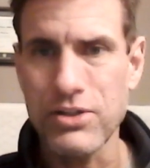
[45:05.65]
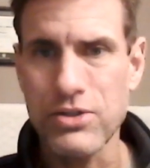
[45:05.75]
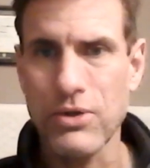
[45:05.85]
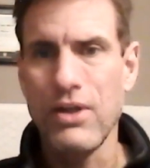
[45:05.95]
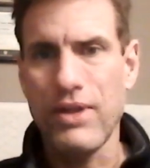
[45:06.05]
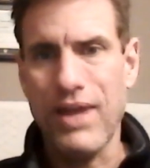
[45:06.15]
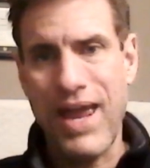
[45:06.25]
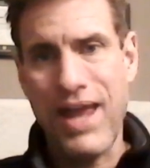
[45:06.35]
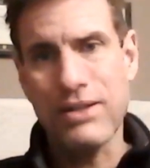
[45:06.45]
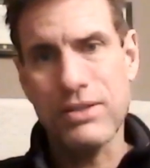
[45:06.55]
So the
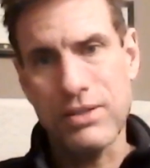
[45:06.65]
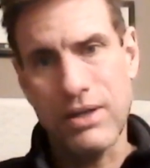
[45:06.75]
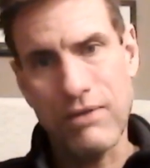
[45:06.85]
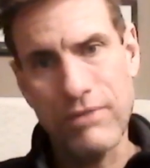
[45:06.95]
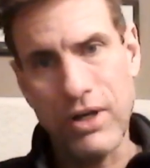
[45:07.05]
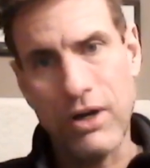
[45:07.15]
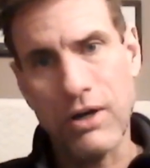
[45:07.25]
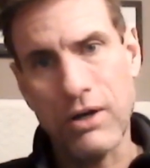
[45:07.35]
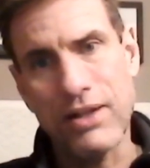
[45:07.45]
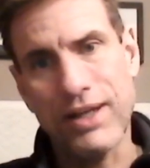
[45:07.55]
ends of it
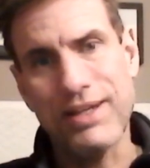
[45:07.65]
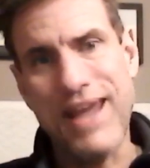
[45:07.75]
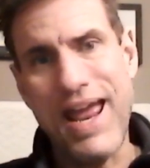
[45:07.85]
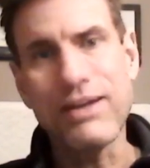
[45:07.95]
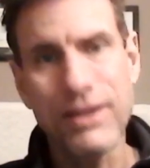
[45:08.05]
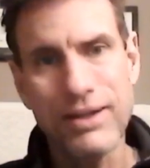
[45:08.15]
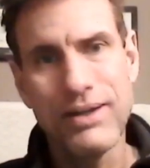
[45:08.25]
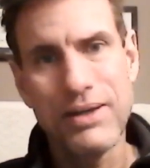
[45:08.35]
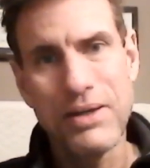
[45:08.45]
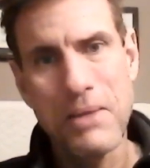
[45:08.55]
are like a tent,
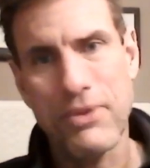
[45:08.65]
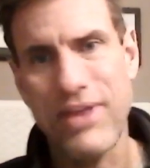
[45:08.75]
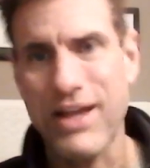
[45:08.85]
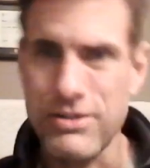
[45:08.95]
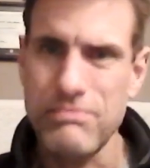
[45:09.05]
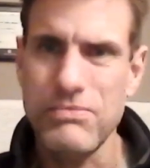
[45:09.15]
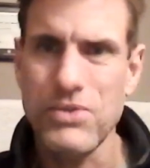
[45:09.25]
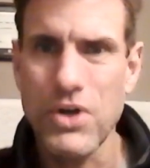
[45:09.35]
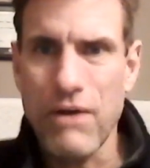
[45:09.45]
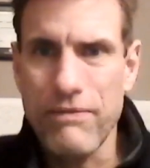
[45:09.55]
but that's
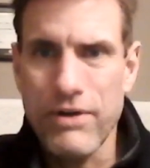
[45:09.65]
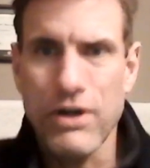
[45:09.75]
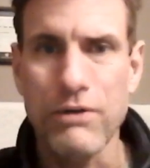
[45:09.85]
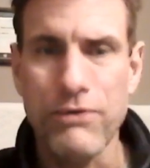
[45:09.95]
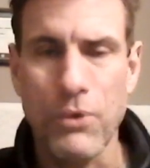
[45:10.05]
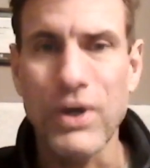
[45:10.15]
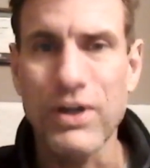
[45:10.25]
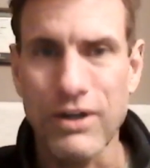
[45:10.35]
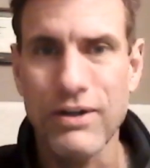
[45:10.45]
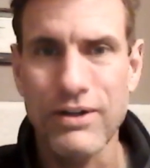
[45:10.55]
not very good for winter.